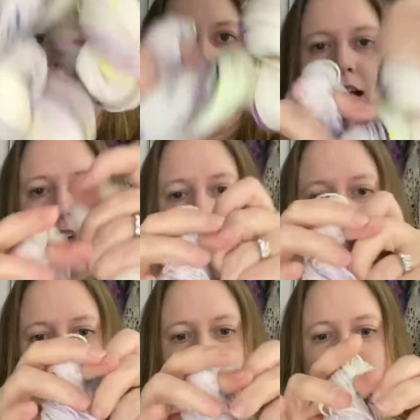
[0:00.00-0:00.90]
on
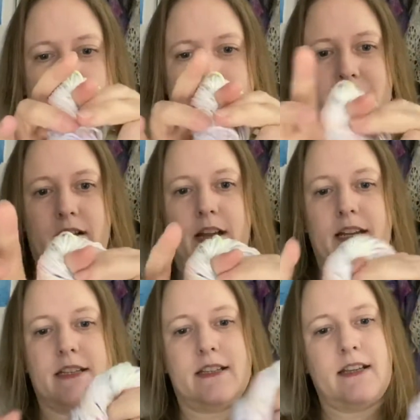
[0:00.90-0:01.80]
the
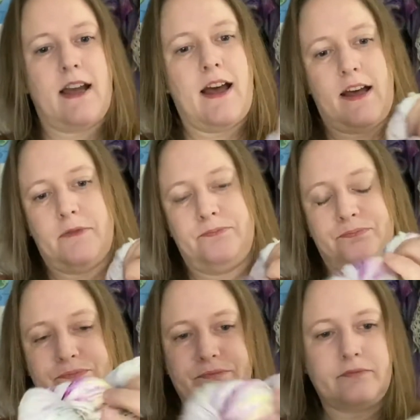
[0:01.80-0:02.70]
website.
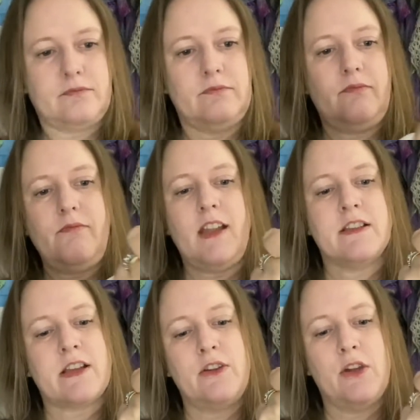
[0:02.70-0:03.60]

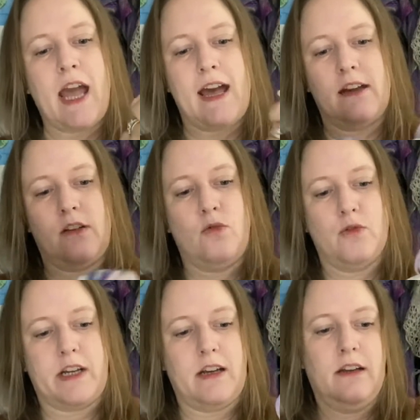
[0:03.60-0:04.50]
So you can
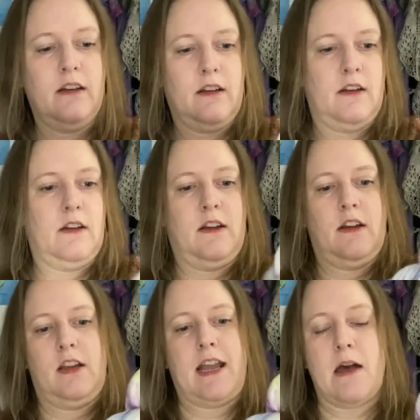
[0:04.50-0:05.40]

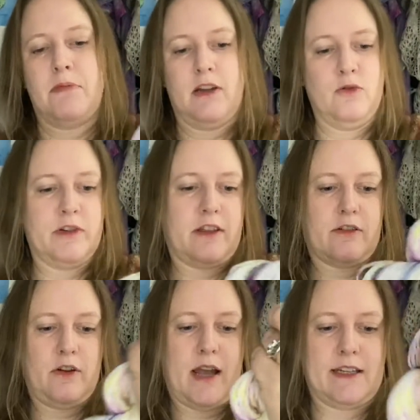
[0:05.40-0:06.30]
put an order
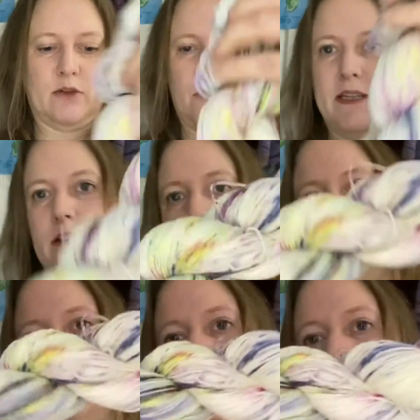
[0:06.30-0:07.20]
through and it will be dyed to
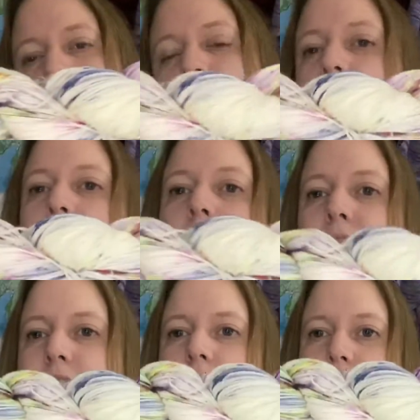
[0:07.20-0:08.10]
order for you if
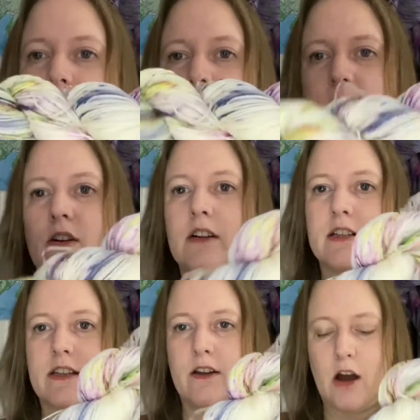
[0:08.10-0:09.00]
it's not in stock.
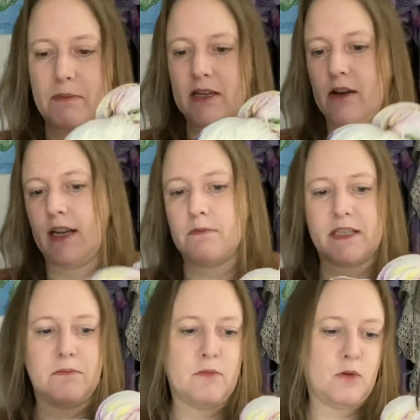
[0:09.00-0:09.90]
So I'll be dyeing up
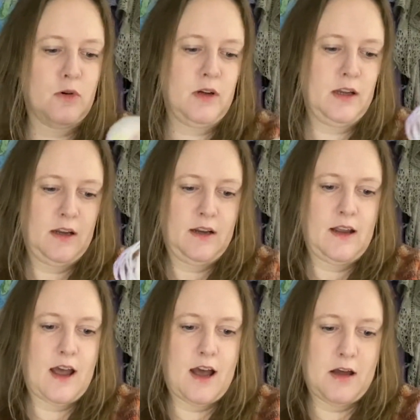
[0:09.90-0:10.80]
some more
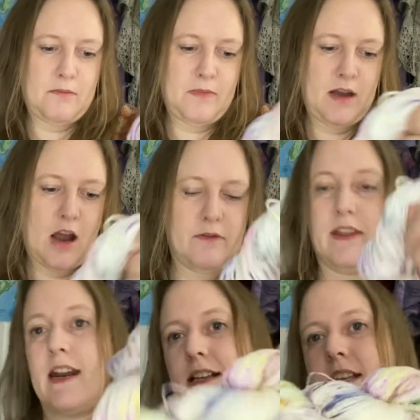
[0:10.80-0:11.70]
over the
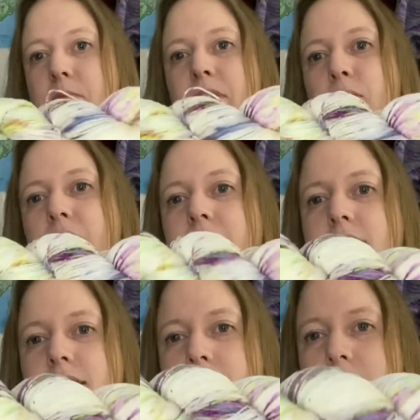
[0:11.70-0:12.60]
next couple of
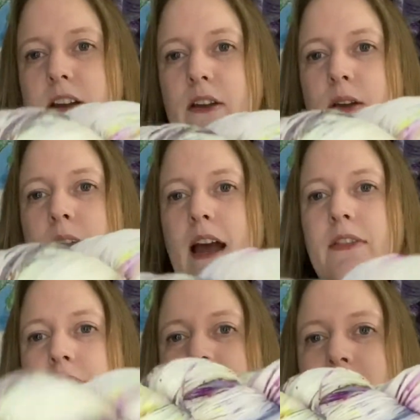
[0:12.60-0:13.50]
weeks. So yeah,
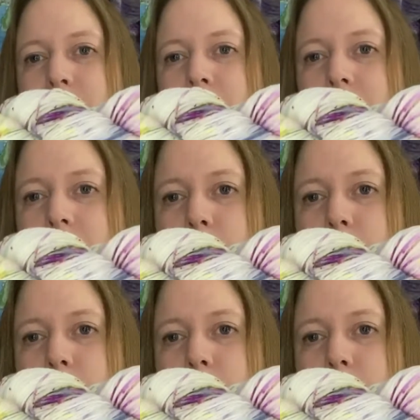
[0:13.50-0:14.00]
this is Merry and